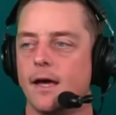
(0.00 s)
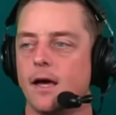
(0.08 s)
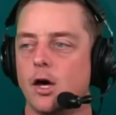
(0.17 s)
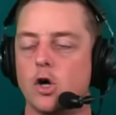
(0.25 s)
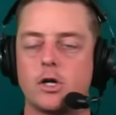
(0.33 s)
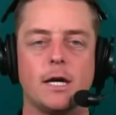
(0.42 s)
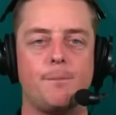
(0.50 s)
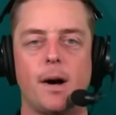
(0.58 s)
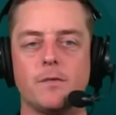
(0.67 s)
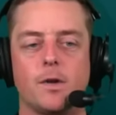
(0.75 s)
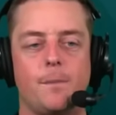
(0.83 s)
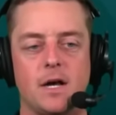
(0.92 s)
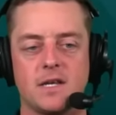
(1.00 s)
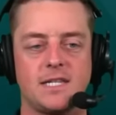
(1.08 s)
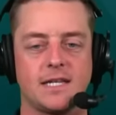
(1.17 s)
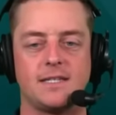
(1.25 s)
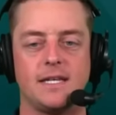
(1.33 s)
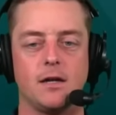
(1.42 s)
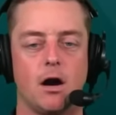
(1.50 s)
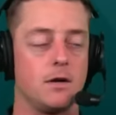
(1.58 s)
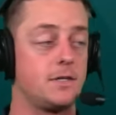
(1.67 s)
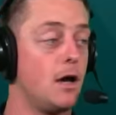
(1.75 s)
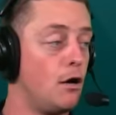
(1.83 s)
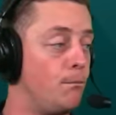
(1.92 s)
who could punt the ball 60
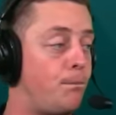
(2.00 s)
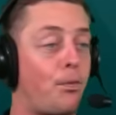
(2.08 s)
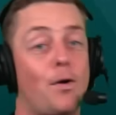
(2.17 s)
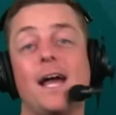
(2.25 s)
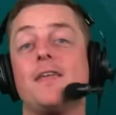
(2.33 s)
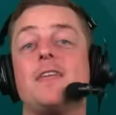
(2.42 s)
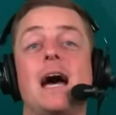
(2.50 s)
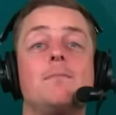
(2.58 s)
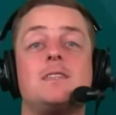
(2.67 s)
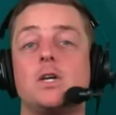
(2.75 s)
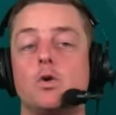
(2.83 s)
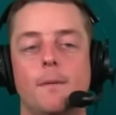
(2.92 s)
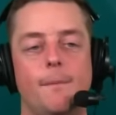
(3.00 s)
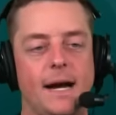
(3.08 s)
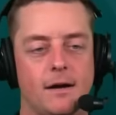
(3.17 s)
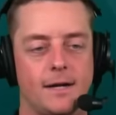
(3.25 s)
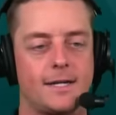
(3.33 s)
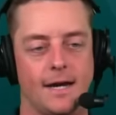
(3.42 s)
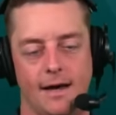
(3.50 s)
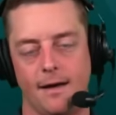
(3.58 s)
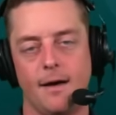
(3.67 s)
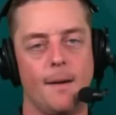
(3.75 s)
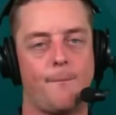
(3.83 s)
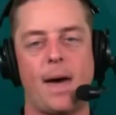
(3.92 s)
yards, bring them to America,
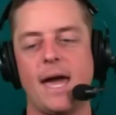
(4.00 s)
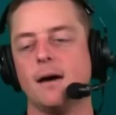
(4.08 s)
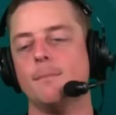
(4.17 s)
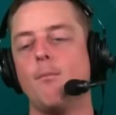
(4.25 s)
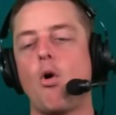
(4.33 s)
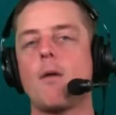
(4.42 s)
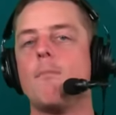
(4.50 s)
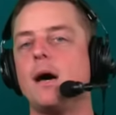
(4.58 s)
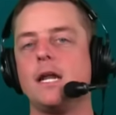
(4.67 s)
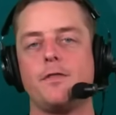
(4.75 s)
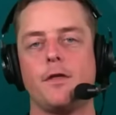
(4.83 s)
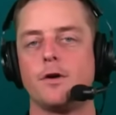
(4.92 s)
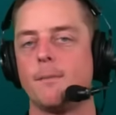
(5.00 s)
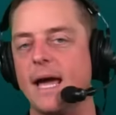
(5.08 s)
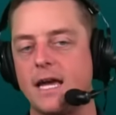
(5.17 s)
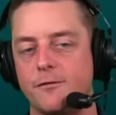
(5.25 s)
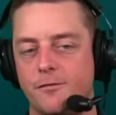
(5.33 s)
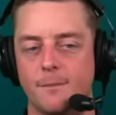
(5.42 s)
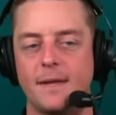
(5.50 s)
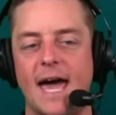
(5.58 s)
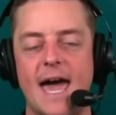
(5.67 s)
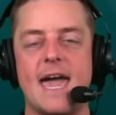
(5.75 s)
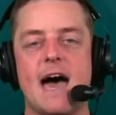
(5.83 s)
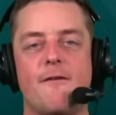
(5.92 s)
pay them more money than they're making from the
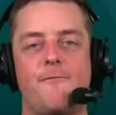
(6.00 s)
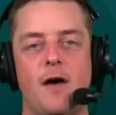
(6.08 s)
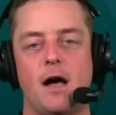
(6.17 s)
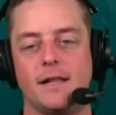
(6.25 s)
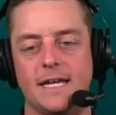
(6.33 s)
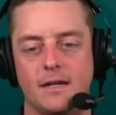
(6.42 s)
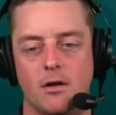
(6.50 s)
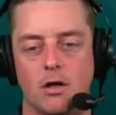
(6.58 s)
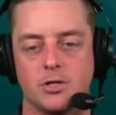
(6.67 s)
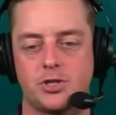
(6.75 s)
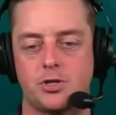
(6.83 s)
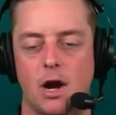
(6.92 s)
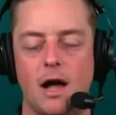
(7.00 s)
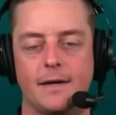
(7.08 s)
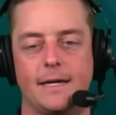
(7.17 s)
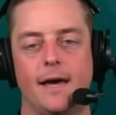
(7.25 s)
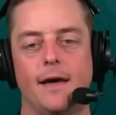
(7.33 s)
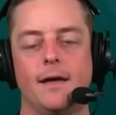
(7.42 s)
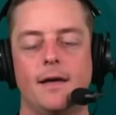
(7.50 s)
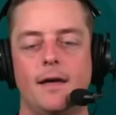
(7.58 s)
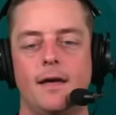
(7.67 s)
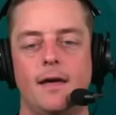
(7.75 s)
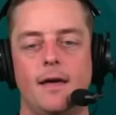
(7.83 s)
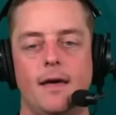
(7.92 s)
AFL in Australia,
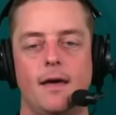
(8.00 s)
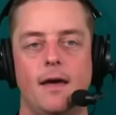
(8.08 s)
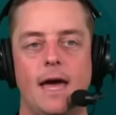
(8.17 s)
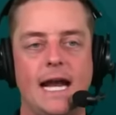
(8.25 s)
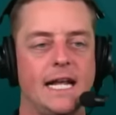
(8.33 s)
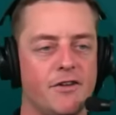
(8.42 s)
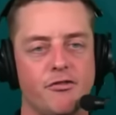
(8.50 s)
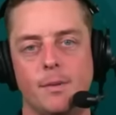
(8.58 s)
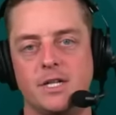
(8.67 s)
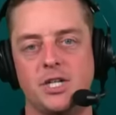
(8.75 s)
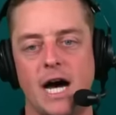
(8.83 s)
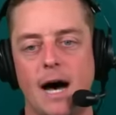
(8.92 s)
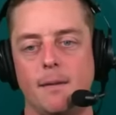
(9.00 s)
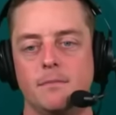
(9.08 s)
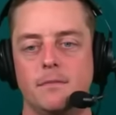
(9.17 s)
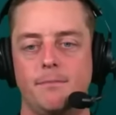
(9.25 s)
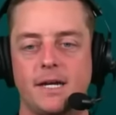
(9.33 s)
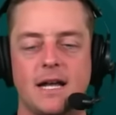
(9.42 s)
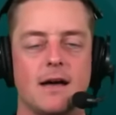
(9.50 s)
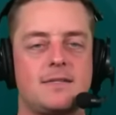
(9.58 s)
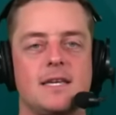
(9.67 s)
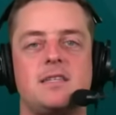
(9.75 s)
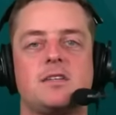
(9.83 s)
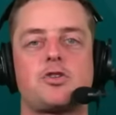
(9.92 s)
and give them a job. Because
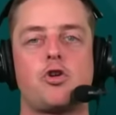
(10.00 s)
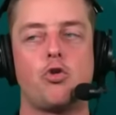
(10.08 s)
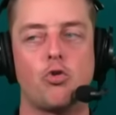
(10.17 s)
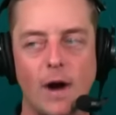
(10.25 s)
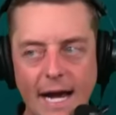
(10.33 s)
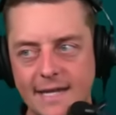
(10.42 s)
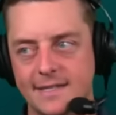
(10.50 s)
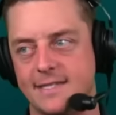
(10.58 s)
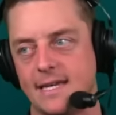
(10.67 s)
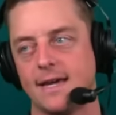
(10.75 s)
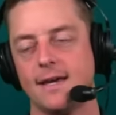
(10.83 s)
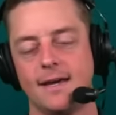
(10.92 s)
this is crazy.